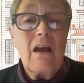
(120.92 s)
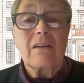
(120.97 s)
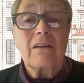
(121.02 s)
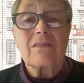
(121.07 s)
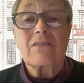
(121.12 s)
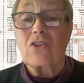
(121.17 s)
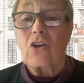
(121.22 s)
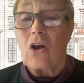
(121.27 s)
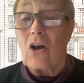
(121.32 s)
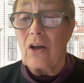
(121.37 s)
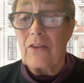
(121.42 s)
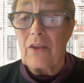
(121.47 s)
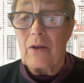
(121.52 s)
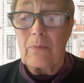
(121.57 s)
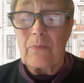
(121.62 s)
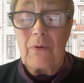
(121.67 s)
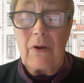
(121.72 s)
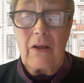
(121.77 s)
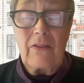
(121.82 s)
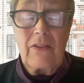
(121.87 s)
saw
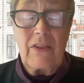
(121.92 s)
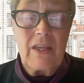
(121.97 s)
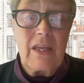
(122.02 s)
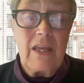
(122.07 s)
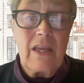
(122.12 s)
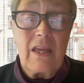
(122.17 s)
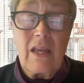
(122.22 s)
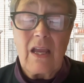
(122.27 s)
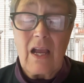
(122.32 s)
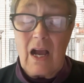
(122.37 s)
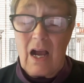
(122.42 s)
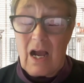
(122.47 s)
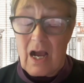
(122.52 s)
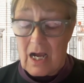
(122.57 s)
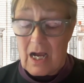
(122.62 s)
the